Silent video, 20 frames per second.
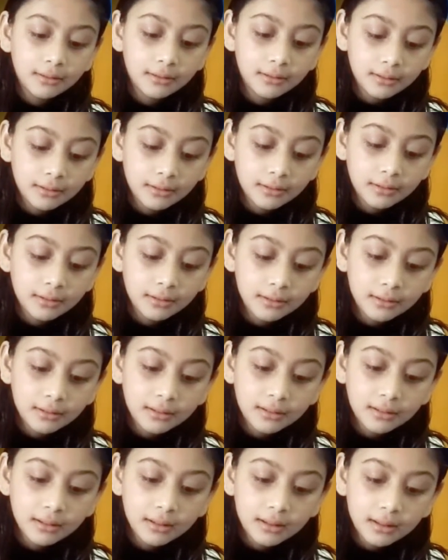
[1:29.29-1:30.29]

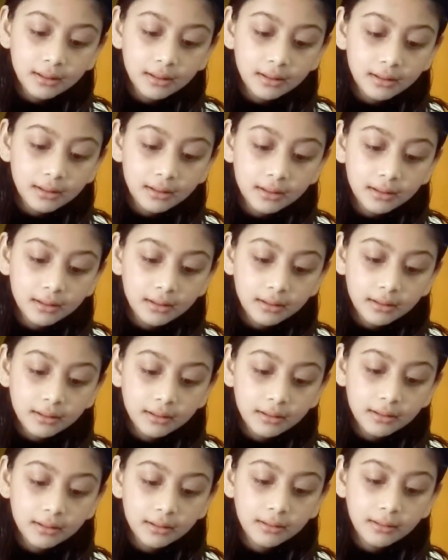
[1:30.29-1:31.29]

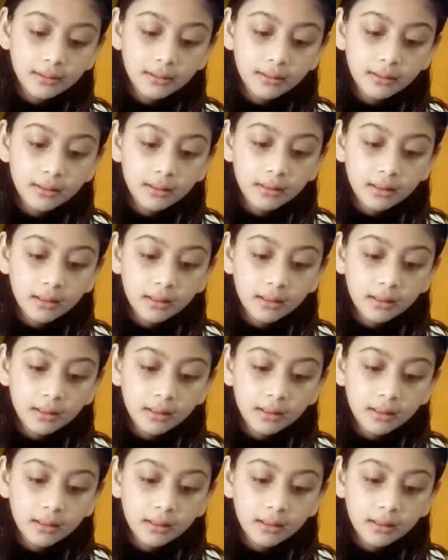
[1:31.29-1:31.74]
(silence)